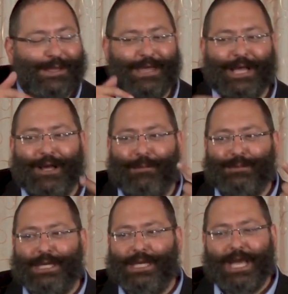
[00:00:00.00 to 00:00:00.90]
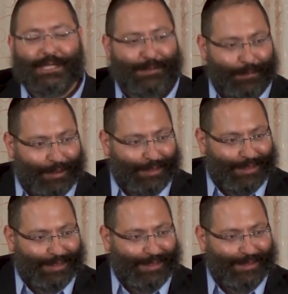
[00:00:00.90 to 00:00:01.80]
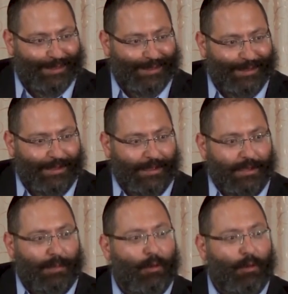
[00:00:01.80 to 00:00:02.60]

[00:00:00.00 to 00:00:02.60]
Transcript: Then comes the next month, the